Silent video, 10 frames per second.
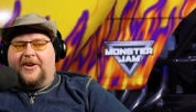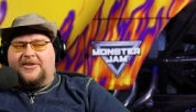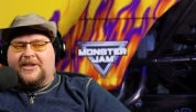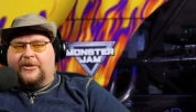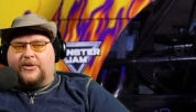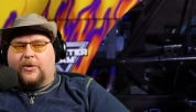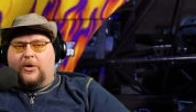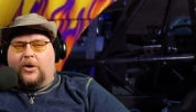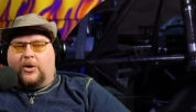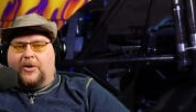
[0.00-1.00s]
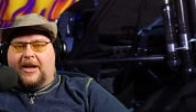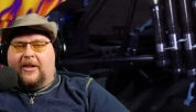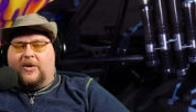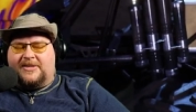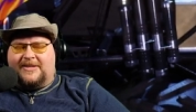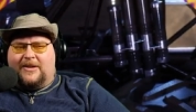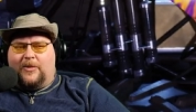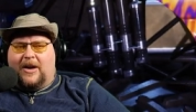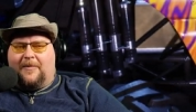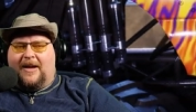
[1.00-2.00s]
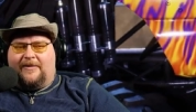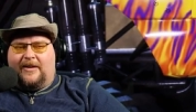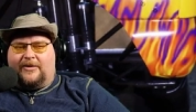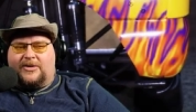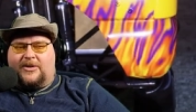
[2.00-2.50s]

There's El Toro Loco Yellow, still one of my favorite